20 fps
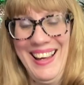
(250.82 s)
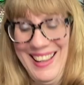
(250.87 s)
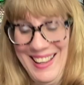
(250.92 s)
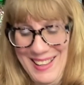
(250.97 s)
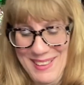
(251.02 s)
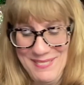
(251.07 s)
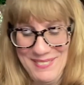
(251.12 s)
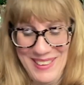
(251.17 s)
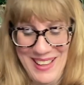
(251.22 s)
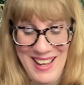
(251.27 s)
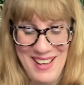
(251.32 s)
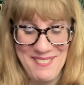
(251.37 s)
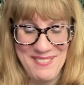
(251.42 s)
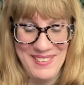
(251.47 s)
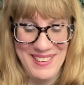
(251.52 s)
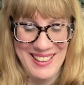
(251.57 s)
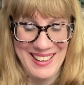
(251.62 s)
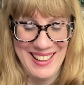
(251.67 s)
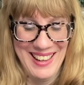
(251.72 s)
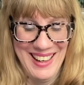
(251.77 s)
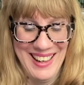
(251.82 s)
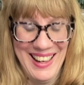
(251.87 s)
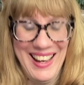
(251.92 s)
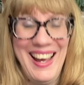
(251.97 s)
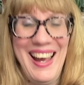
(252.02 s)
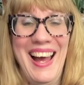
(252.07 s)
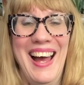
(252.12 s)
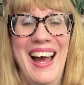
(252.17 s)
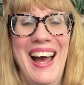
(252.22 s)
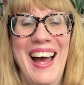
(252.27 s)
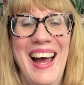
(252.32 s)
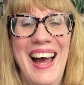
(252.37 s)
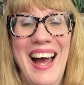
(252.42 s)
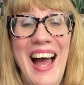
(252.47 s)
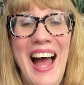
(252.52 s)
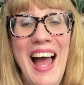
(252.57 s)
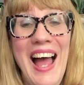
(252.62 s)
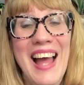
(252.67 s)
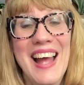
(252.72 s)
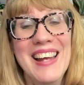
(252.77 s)
I'm laughing.
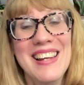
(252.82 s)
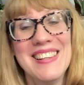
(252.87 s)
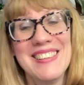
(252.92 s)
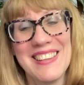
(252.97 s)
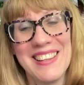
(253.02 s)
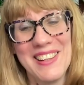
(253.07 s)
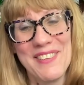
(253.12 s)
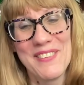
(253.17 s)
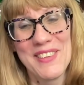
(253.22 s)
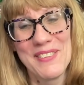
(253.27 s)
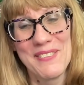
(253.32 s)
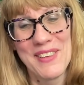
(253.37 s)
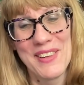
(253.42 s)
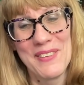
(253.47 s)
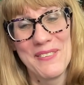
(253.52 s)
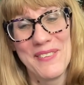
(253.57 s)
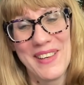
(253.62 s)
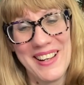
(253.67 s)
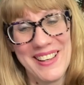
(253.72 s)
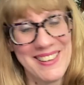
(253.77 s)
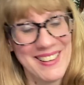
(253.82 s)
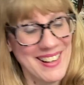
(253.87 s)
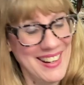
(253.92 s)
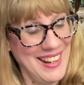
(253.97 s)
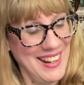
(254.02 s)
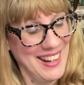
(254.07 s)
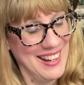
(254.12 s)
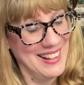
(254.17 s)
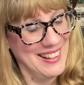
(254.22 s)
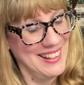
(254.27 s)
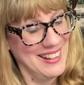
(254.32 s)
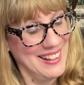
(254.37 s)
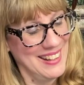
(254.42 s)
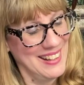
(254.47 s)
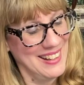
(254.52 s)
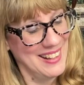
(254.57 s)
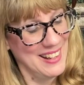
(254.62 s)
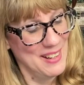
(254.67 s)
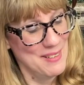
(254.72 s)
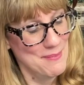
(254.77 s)
Does anyone want to wear
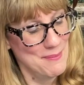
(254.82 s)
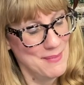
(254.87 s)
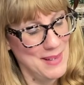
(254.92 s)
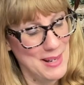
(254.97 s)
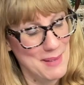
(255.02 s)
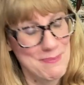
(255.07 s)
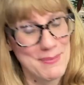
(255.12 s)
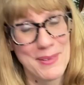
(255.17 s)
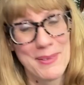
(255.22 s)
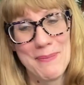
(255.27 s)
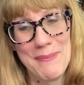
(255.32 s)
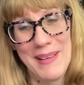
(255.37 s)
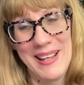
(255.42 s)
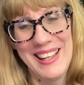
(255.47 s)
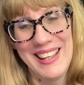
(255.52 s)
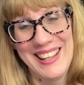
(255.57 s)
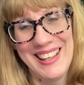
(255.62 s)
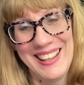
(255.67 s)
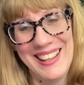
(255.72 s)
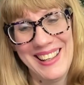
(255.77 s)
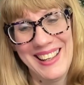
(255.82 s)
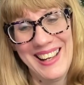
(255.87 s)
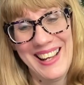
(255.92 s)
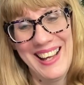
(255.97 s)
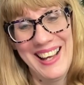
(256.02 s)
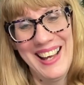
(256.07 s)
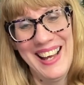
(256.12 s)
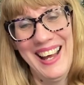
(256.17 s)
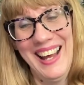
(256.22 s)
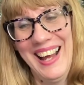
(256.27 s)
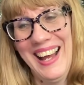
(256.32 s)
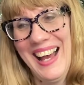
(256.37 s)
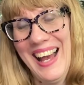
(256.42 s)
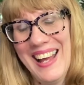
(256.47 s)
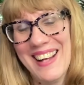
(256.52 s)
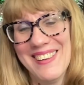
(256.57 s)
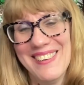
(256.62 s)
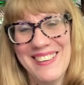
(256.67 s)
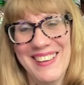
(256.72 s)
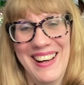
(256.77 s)
candied maple bacon?
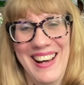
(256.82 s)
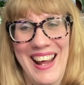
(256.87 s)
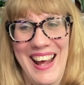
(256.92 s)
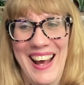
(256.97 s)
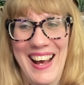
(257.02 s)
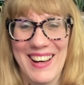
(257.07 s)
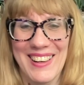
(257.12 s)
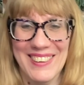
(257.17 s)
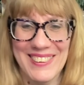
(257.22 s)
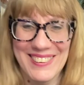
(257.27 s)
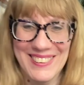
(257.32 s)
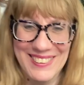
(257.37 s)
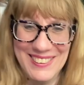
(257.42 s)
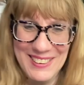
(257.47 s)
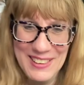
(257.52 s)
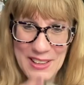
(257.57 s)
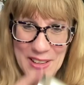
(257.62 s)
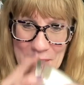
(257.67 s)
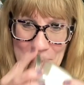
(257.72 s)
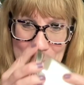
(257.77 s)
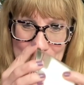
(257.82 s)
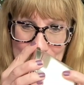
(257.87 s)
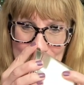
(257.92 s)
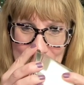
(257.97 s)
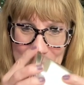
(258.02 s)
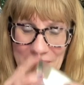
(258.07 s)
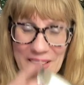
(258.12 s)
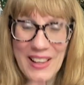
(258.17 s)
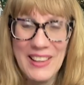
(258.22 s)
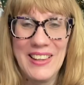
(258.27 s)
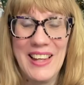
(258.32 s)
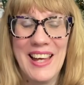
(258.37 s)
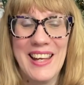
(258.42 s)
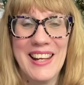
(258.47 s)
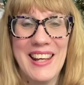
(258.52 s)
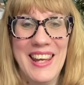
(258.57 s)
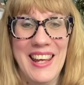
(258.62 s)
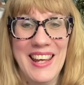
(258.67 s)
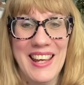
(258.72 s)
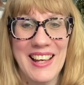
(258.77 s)
I don't know. A lot
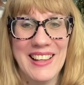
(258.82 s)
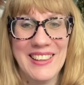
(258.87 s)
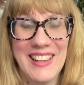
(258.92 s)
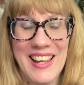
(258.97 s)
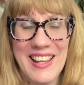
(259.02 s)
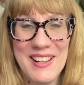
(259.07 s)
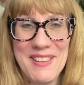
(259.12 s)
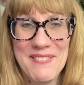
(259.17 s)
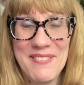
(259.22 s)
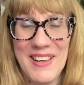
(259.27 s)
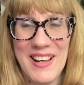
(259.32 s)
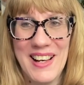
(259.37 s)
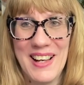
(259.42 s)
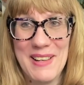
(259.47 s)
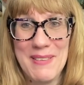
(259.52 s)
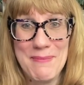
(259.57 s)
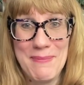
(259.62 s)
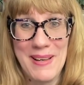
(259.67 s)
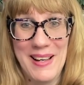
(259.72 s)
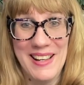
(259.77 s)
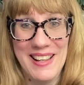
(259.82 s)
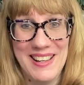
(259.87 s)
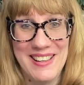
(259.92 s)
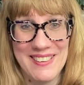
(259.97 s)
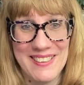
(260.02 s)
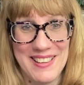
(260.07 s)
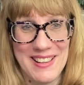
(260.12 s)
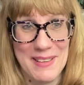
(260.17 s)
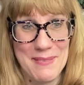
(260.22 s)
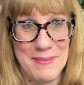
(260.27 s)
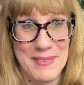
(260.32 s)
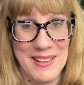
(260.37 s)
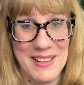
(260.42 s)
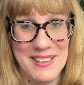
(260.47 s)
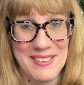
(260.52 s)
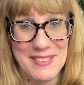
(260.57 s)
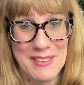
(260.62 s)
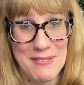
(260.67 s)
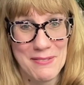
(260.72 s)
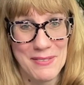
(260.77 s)
of body care
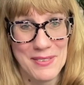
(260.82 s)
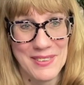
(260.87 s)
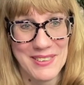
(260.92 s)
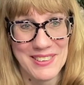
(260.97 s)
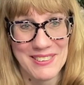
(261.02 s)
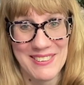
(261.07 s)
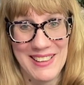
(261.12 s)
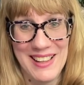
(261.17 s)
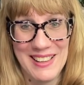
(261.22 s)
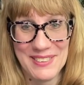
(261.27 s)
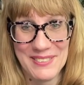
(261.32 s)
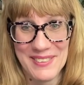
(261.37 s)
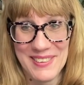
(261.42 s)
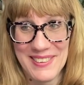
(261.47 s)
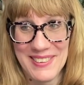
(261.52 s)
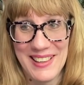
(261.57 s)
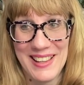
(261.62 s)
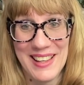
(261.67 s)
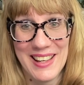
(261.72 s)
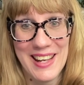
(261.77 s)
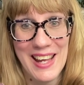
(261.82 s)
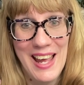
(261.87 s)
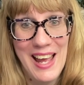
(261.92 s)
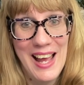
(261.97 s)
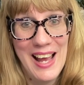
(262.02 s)
companies have fooled around with like